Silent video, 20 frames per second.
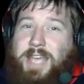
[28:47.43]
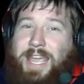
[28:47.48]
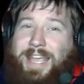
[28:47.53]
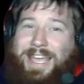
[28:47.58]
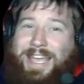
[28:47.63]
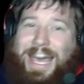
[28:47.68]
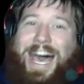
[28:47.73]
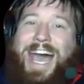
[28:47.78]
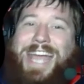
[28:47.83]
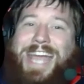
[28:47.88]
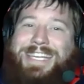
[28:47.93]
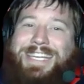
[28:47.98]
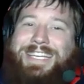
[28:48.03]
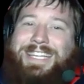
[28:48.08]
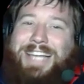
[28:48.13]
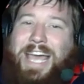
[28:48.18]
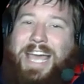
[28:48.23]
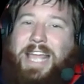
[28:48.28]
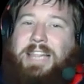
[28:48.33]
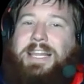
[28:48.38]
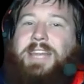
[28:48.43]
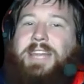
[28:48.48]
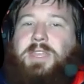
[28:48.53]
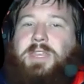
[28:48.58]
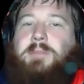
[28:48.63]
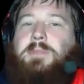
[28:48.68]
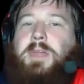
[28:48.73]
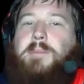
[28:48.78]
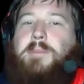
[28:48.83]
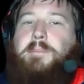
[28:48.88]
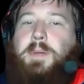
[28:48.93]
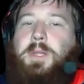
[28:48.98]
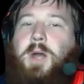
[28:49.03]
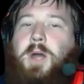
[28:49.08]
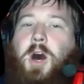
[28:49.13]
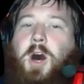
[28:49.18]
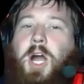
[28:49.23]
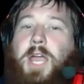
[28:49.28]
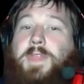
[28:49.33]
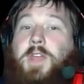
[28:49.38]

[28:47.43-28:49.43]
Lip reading: it kind of like let them limp along,